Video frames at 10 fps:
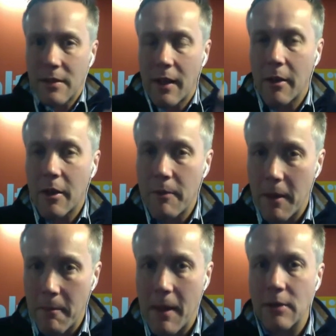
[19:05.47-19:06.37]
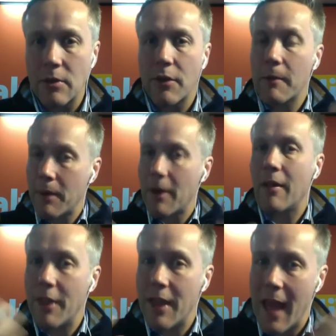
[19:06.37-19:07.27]
And it could be a mental thing,
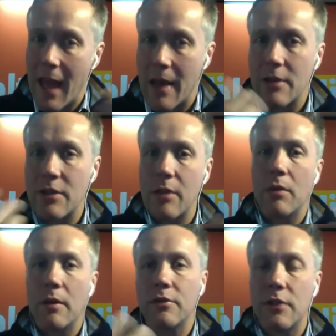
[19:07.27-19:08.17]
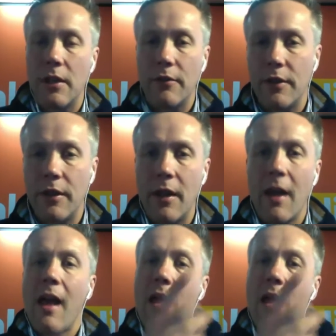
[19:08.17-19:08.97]
but the energy will have shifted.